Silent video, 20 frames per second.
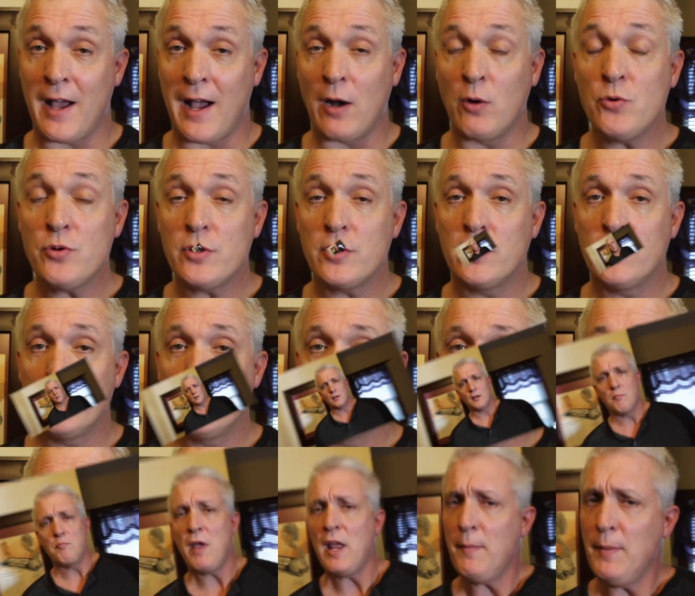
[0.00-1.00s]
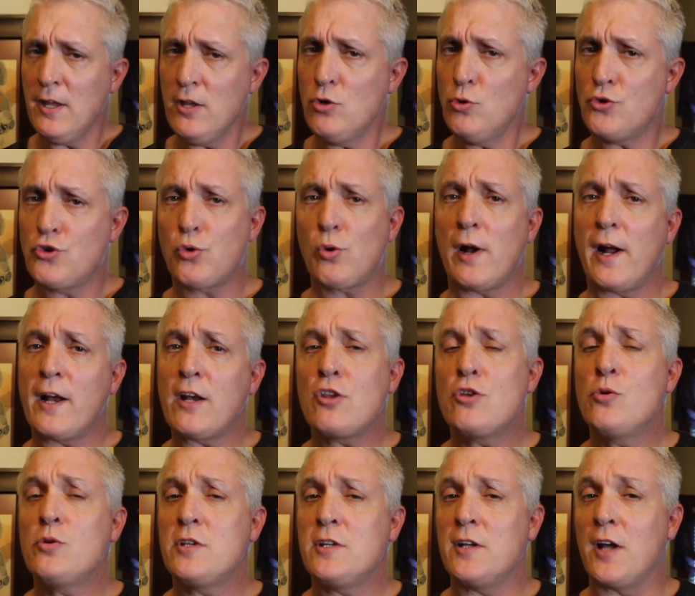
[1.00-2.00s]
out? Maybe you tried
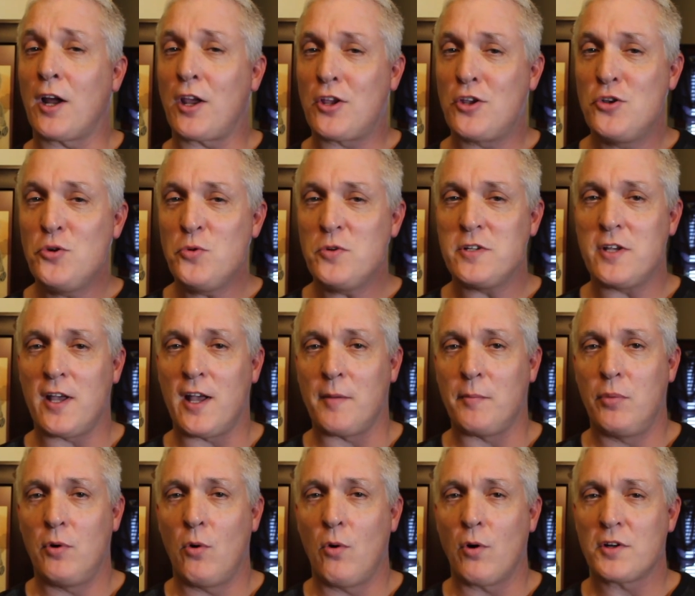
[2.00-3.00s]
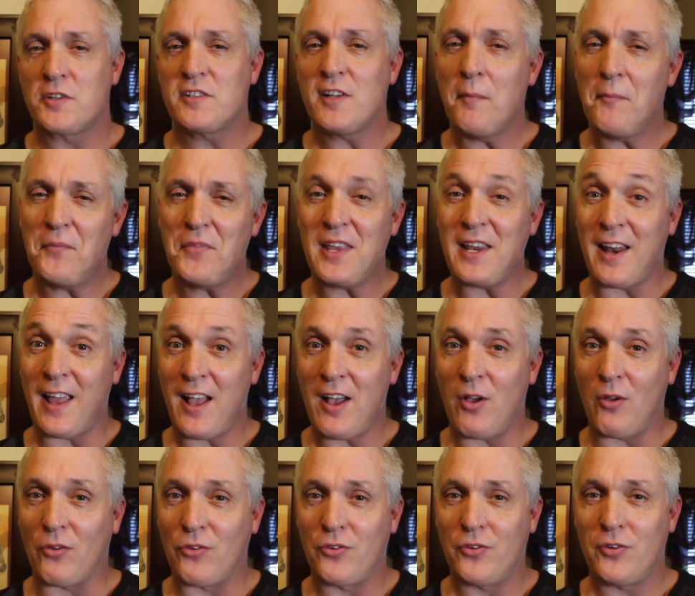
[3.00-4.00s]
using a Q-tip or something
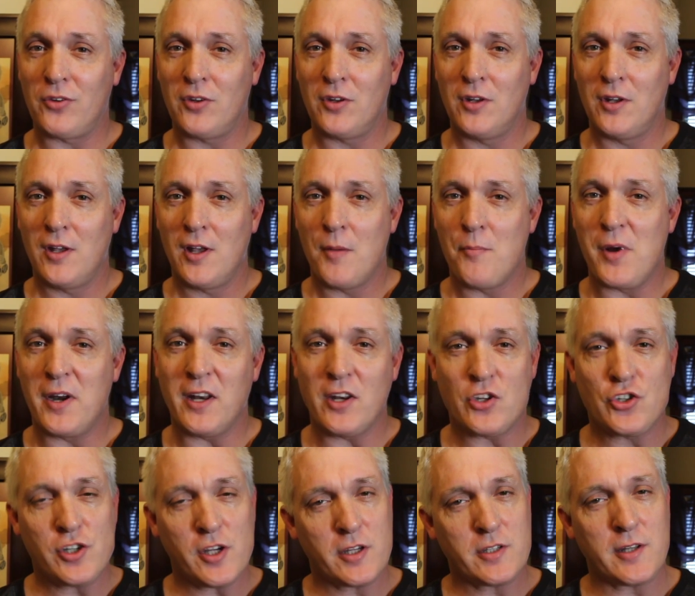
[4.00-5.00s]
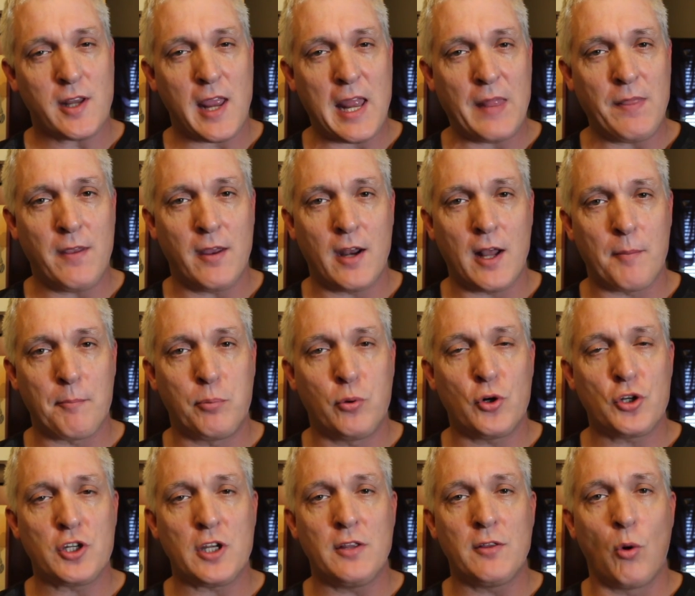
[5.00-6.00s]
else, but it just ended up
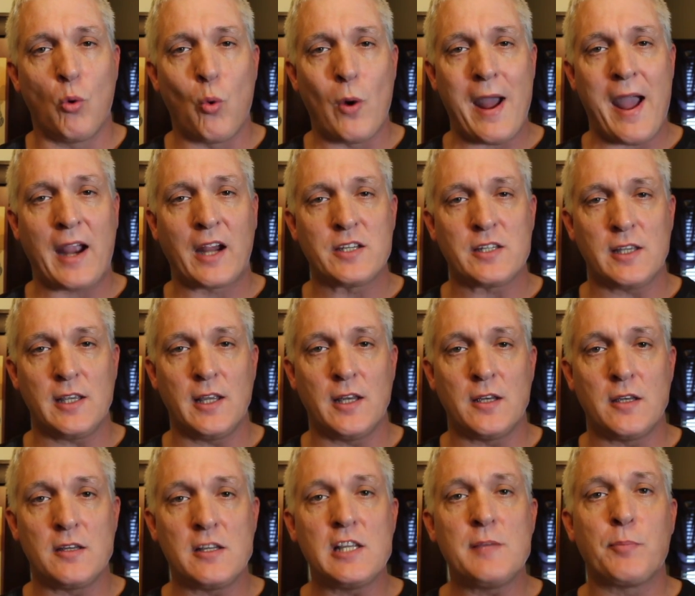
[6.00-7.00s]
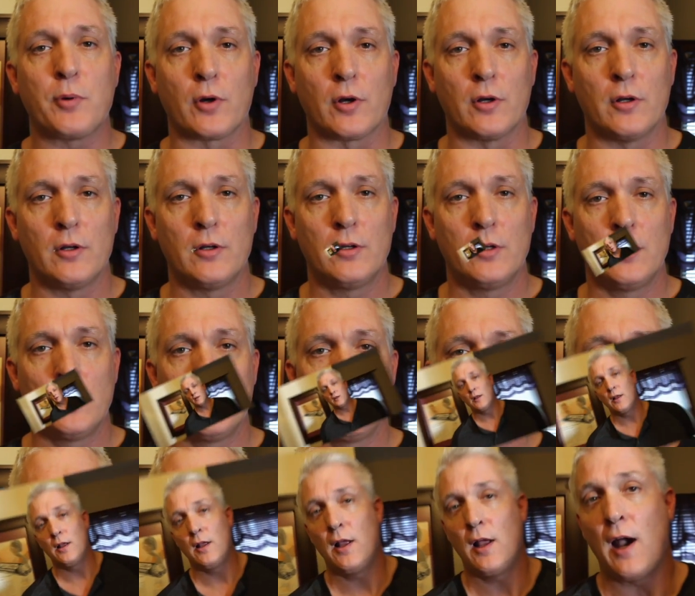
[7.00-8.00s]
pushing the wax in deeper.
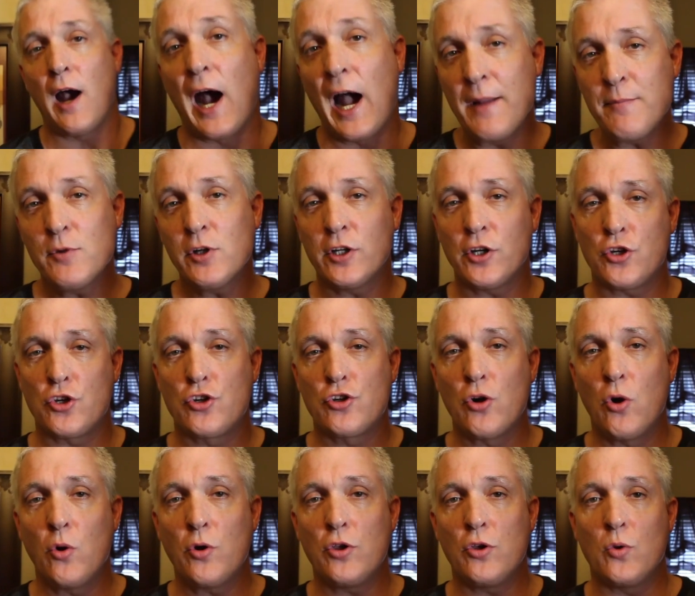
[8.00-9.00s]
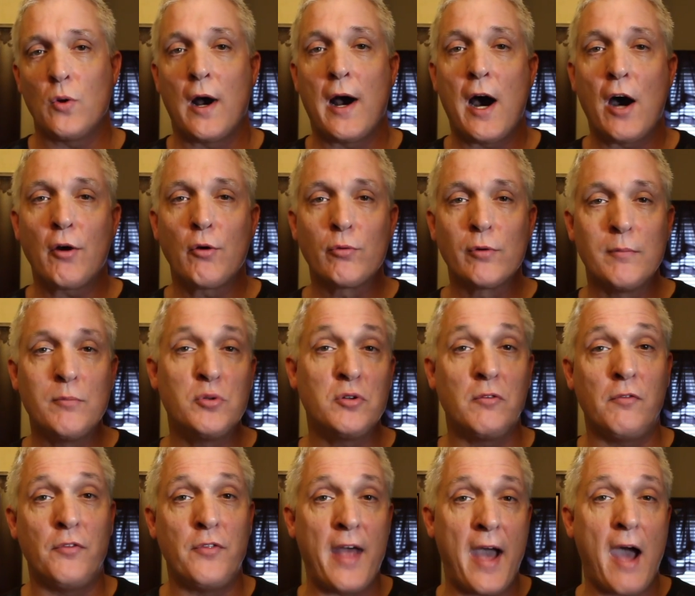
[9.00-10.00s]
I'm going to show you how to
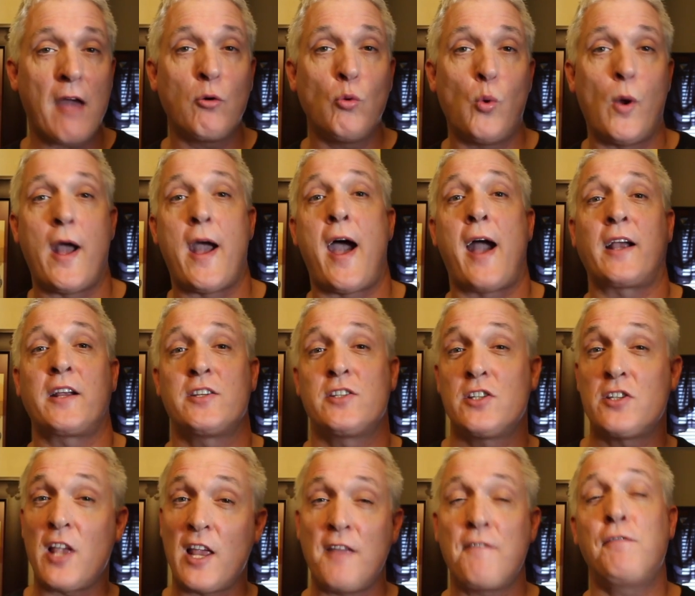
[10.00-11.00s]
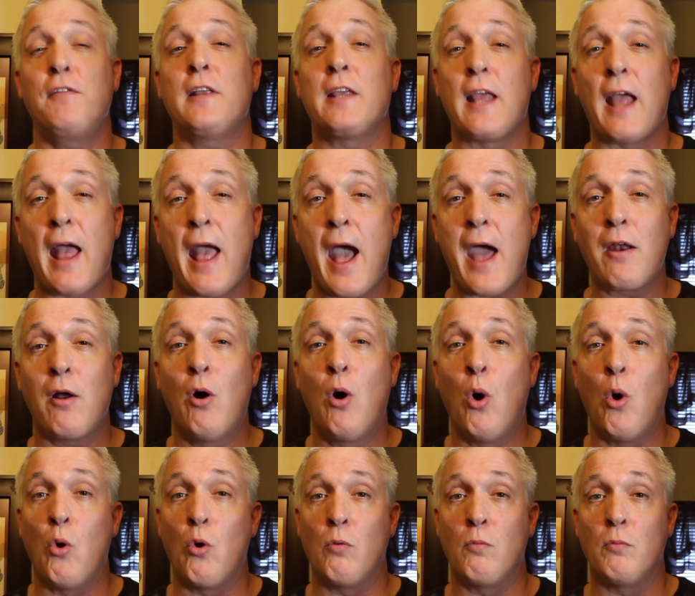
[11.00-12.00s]
remove that wax safely at
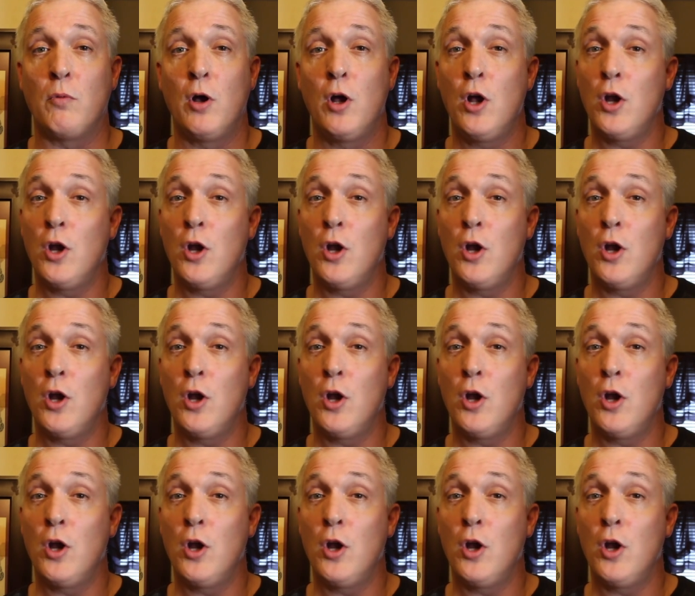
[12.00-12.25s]
home,